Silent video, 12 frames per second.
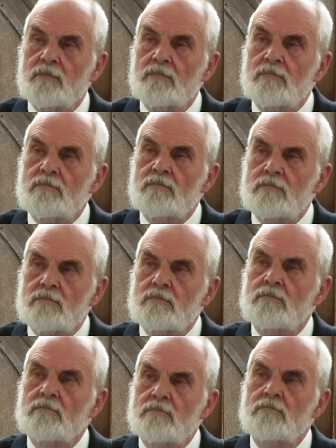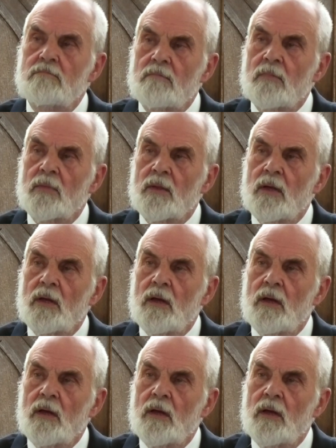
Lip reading: Nothing is said.